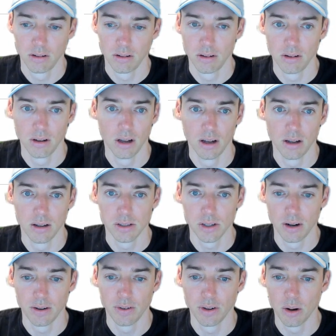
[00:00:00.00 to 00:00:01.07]

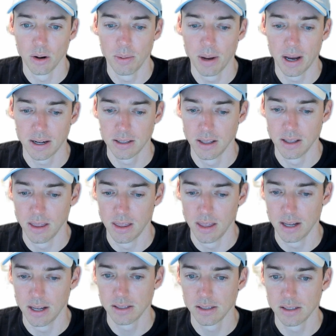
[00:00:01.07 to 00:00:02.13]
if you go back to
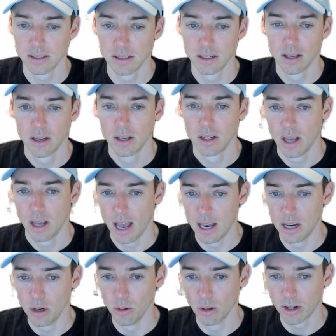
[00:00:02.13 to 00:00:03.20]
this and
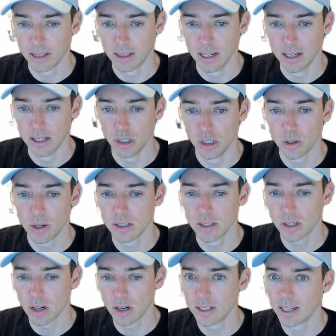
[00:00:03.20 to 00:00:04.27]
you look at these, you can
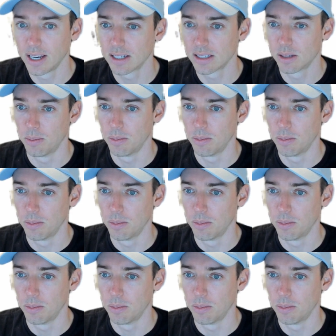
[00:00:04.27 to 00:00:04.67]
start to get some